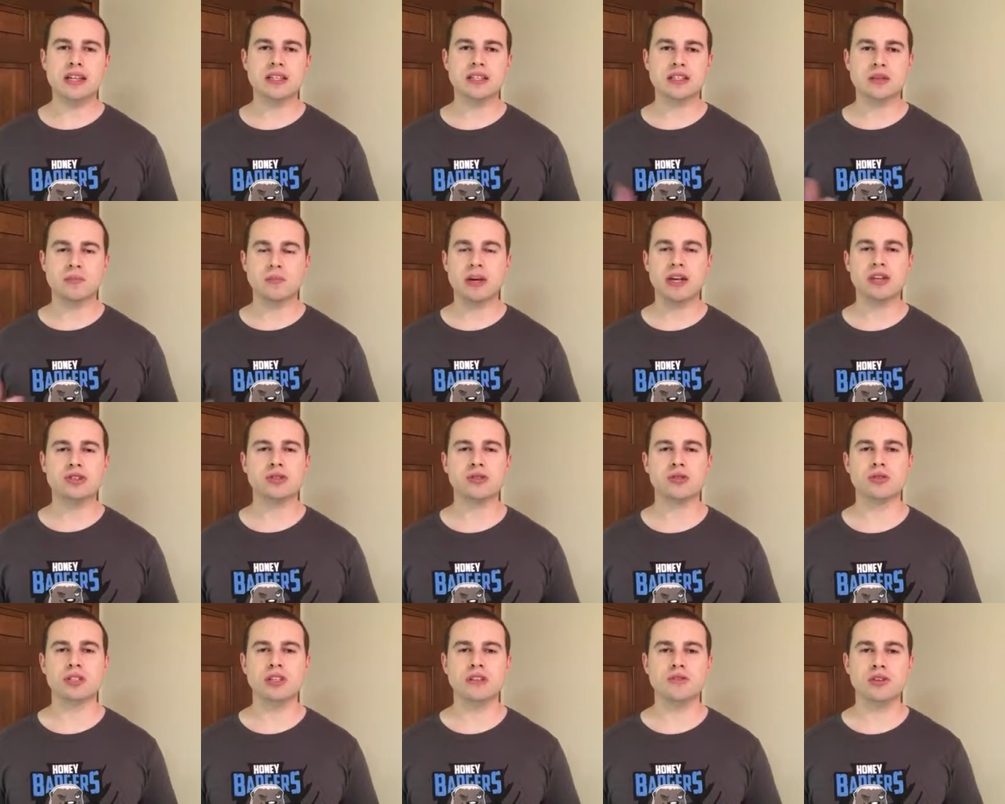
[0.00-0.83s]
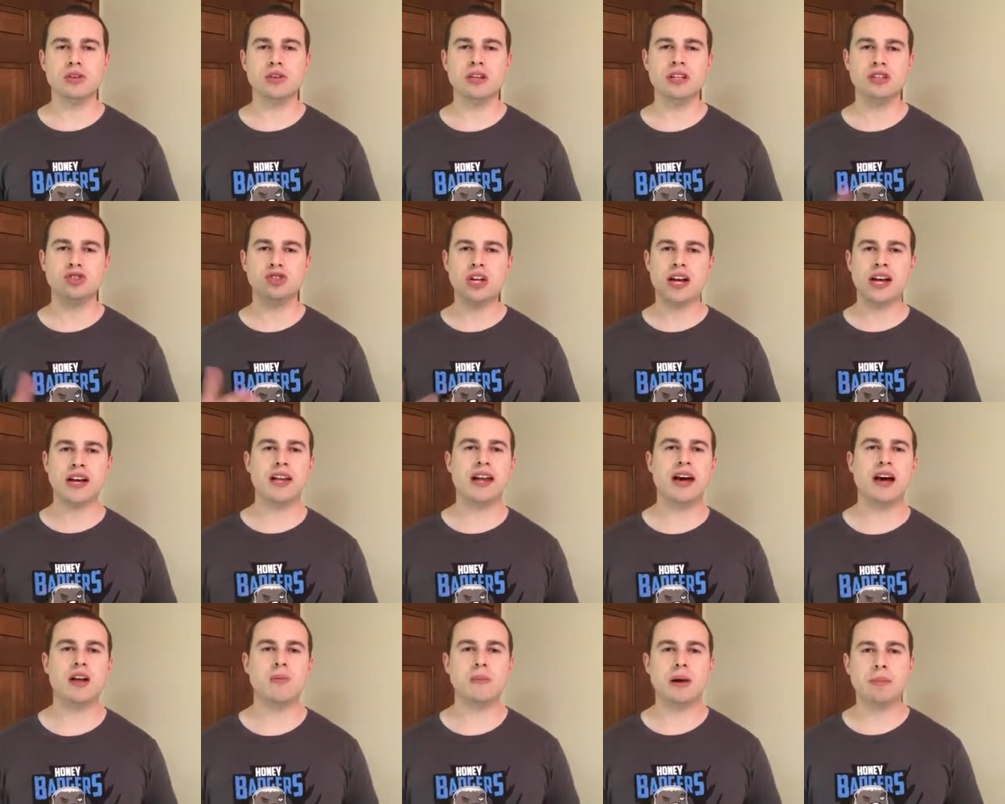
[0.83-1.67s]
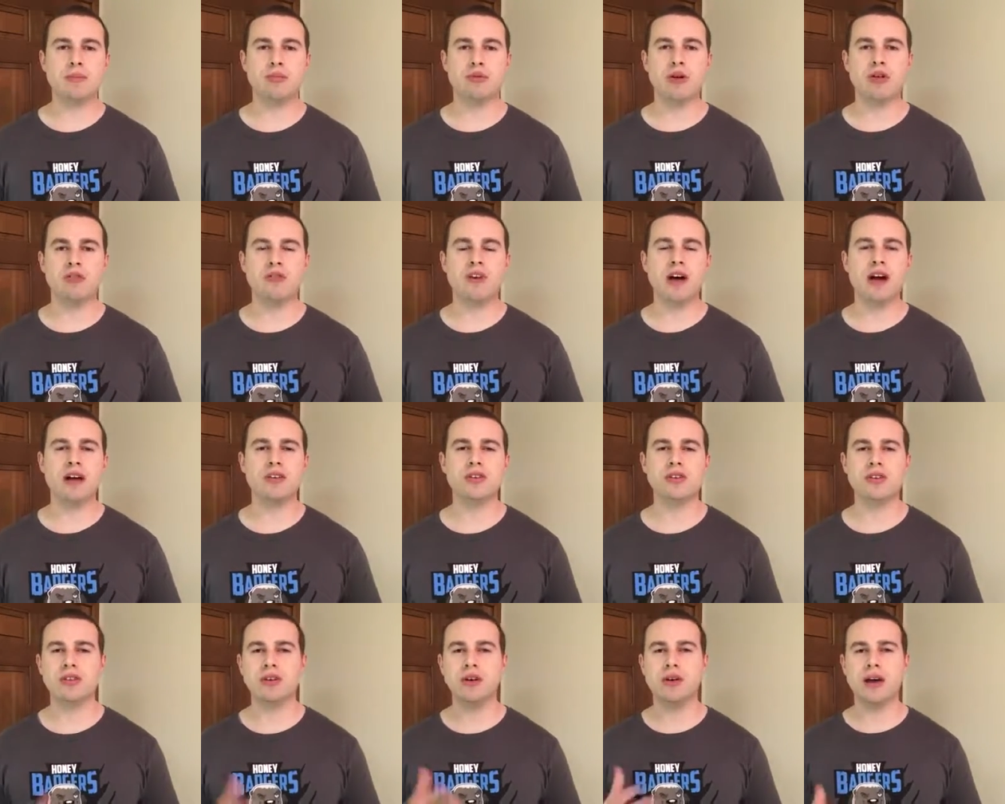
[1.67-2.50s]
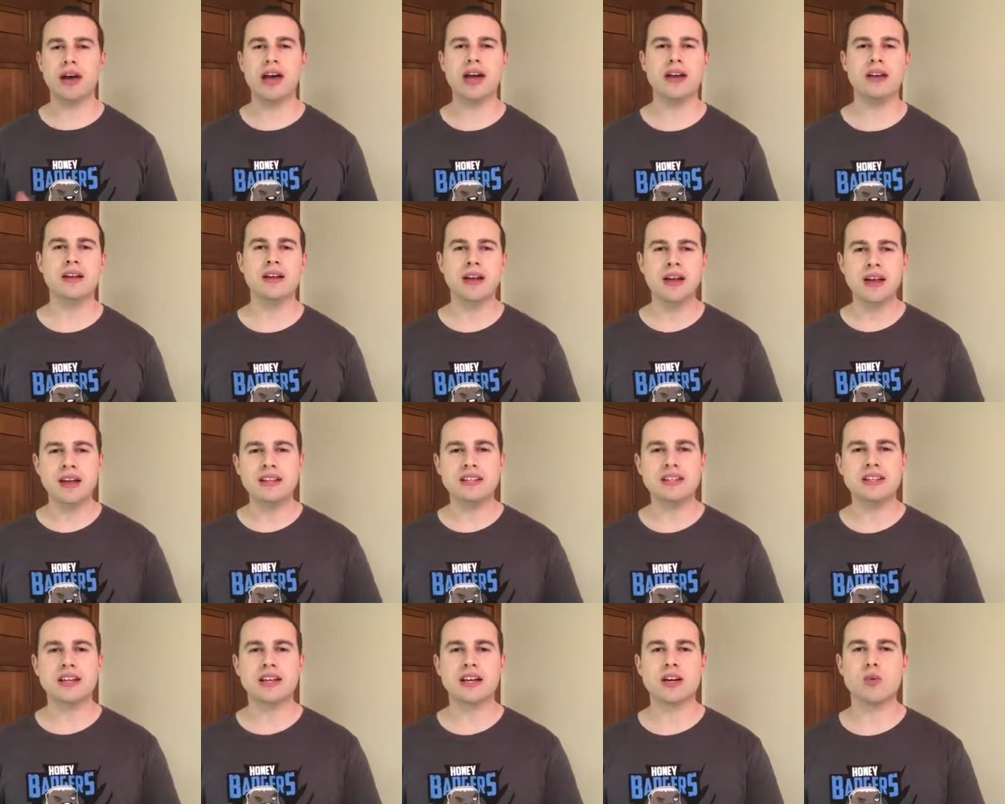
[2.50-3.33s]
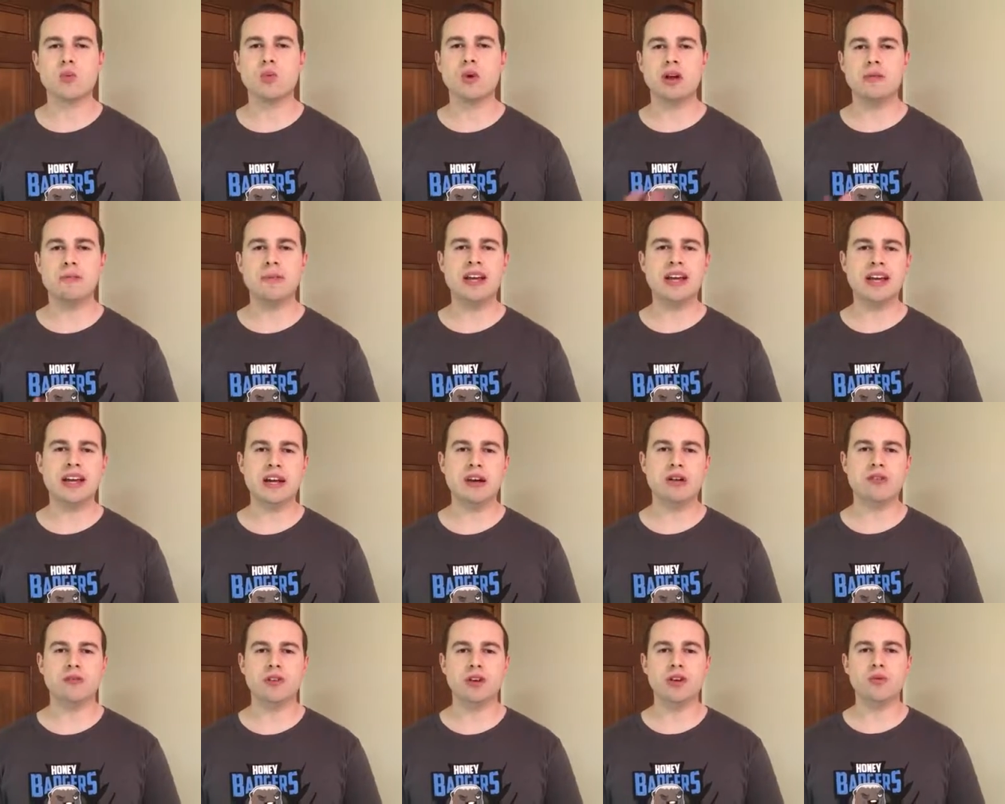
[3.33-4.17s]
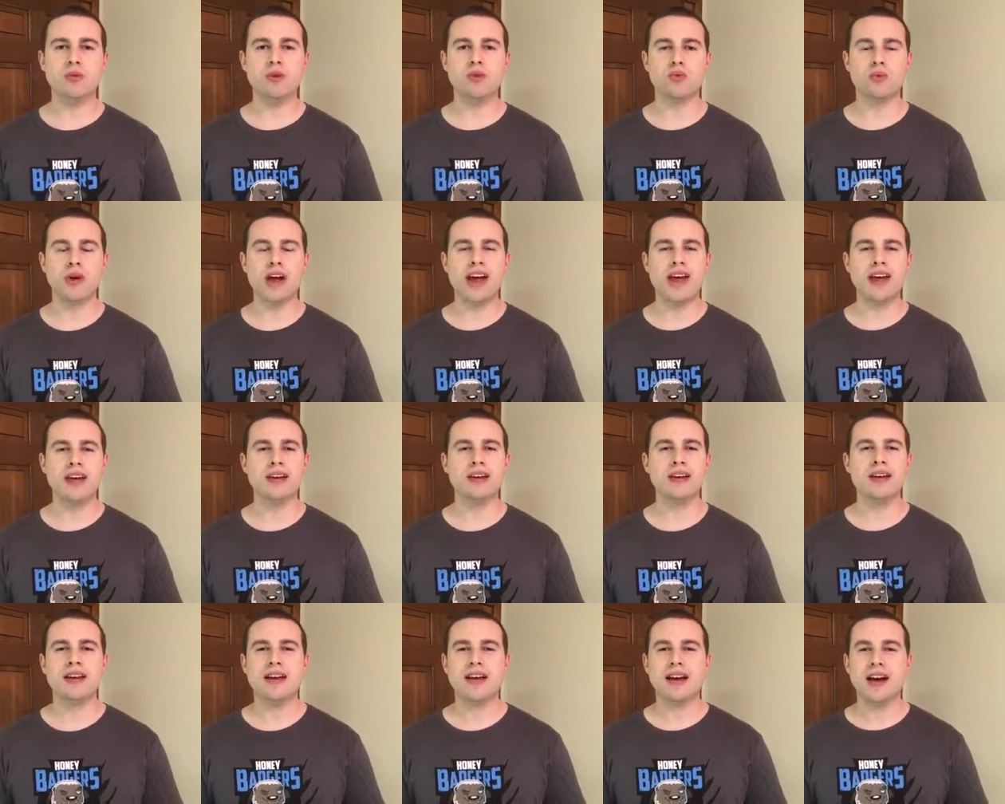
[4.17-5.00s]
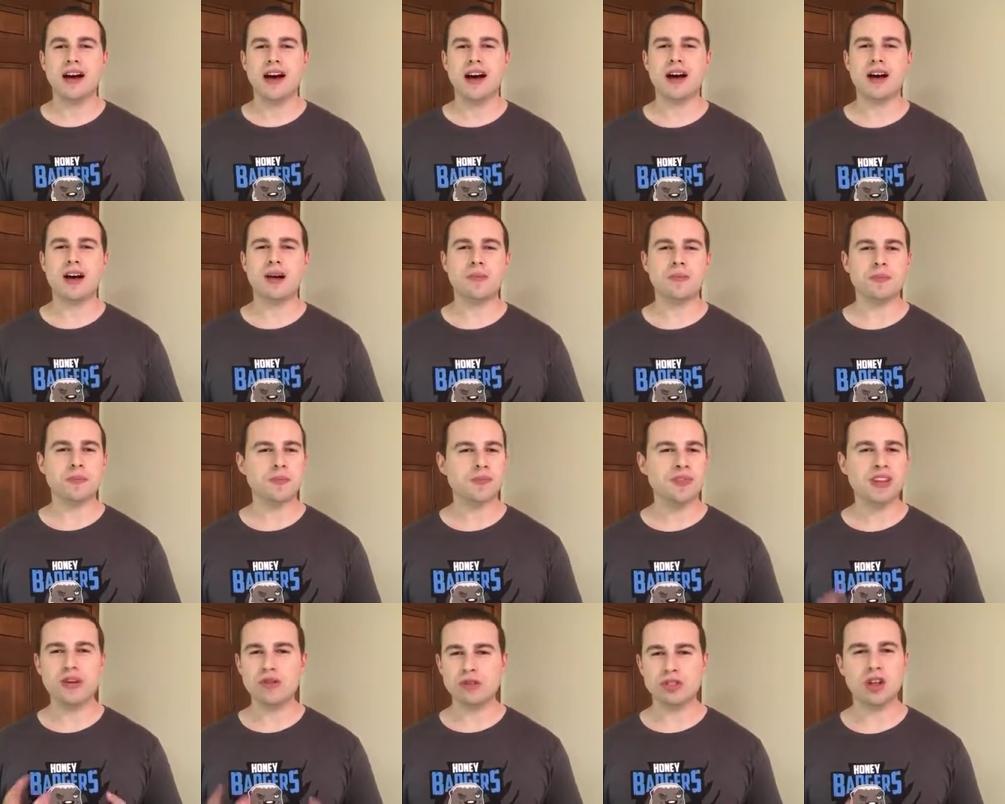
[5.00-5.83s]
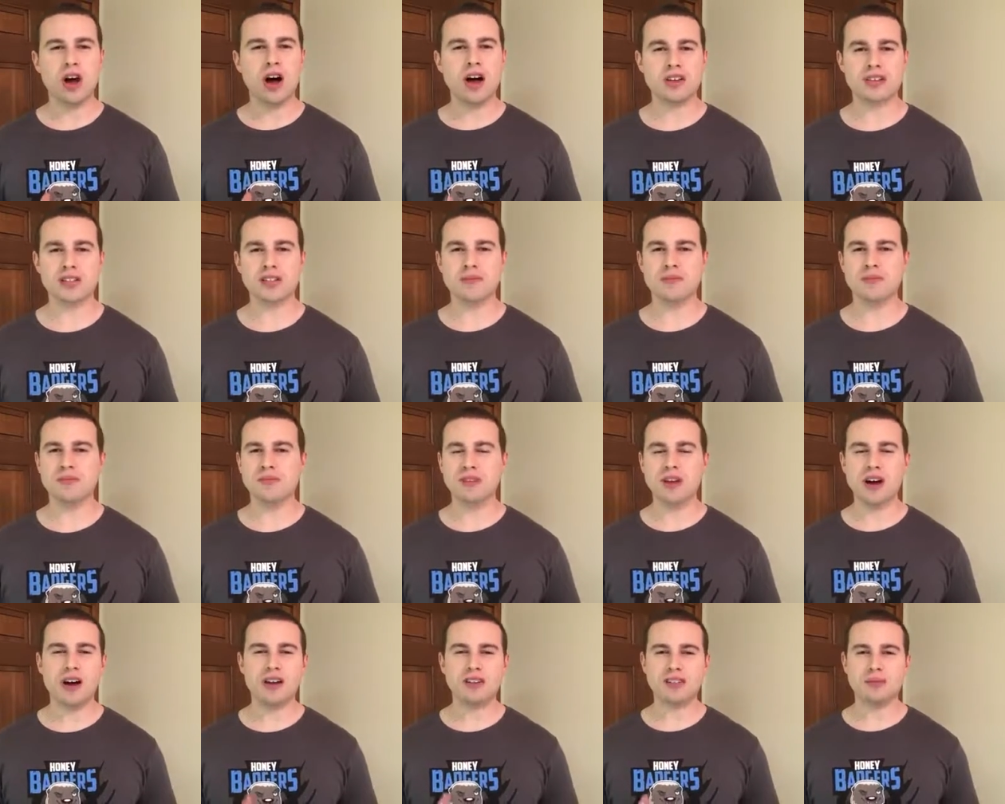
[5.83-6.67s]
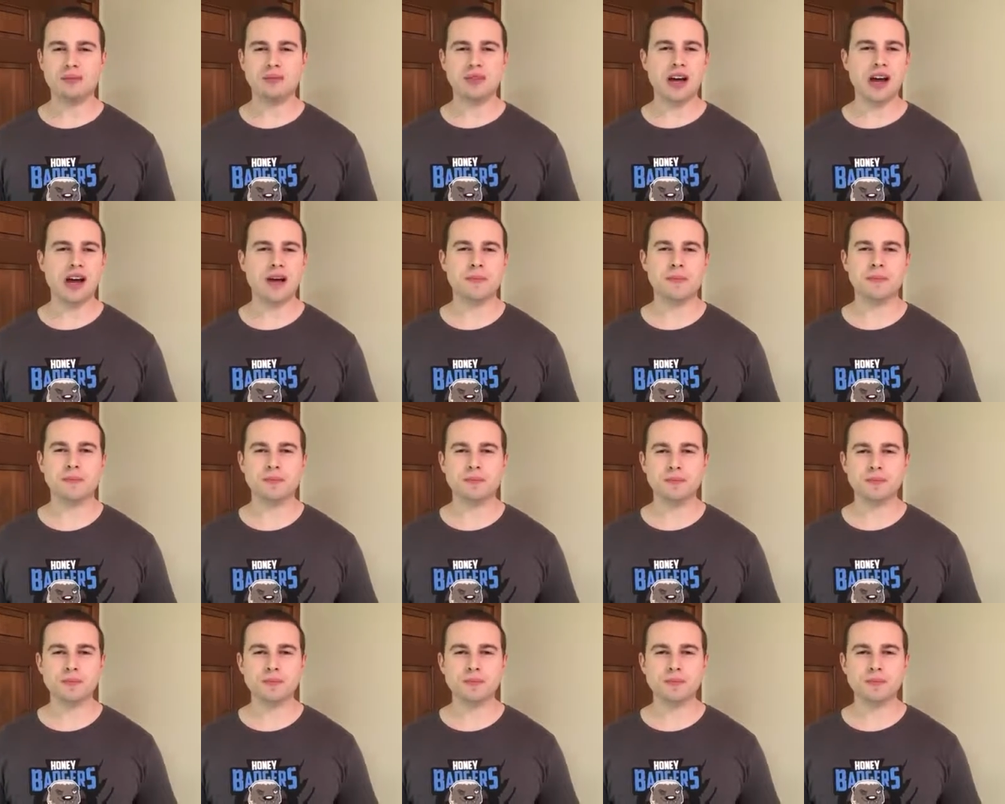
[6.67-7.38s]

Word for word: and some pictures if you didn't check it out on my profile you can go ahead did like a one minute interview with ray um, it was awesome awesome time